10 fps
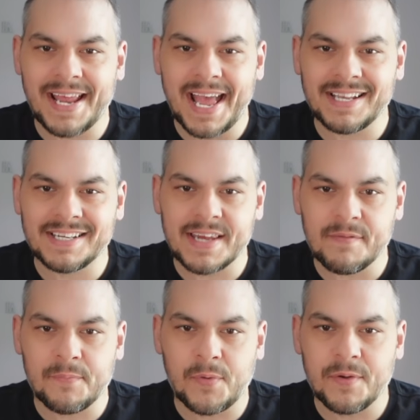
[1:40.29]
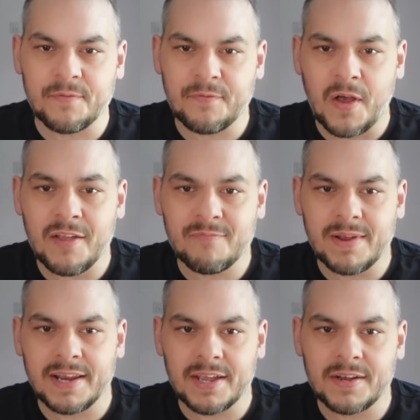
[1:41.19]
and 7.5
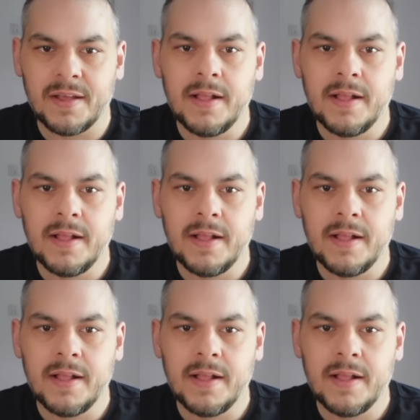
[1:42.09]
million